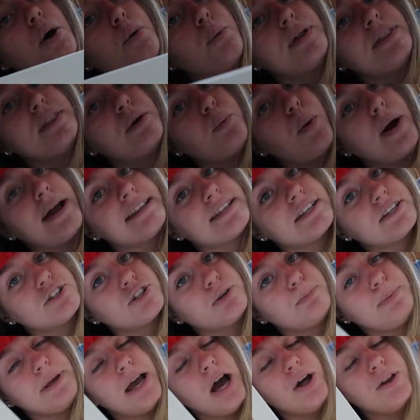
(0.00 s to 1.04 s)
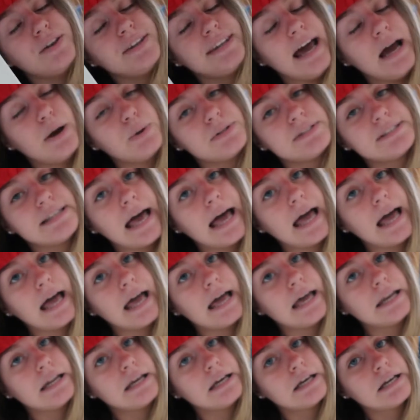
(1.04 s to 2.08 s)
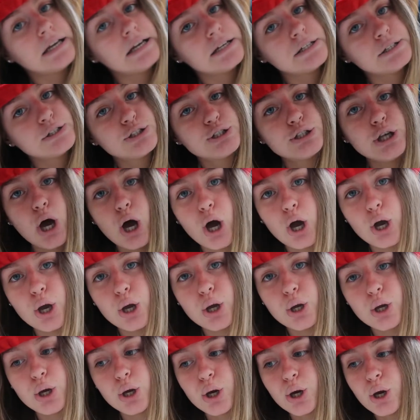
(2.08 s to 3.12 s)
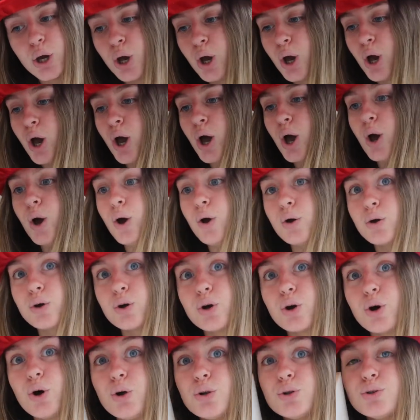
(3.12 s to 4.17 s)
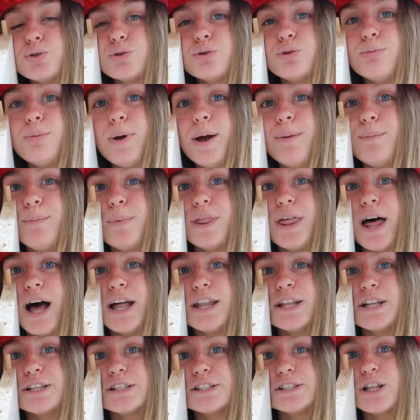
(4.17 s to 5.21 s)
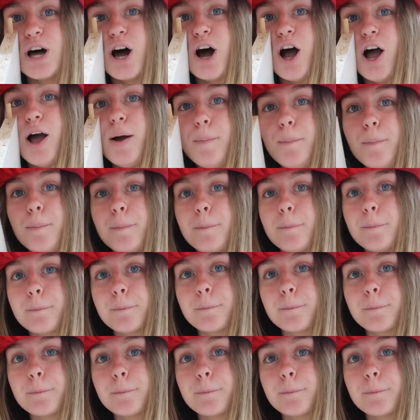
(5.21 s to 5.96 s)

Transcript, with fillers: when the white should be on the outside. So, got to remember that this time.